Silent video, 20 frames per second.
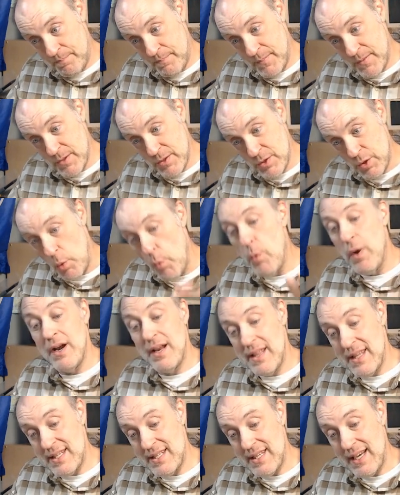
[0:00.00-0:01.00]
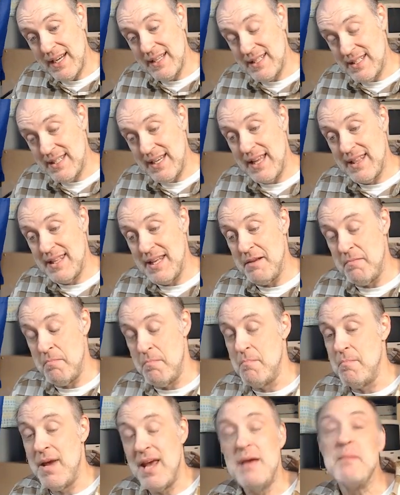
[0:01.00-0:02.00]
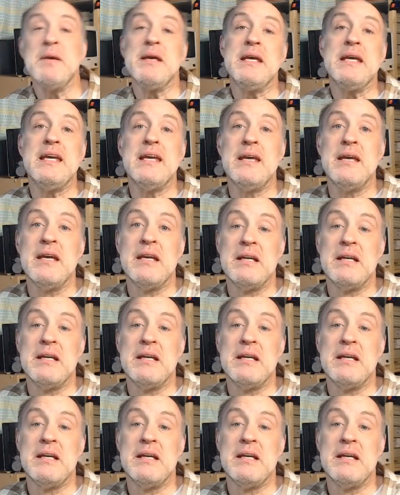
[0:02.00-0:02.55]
So one of the sites said that maybe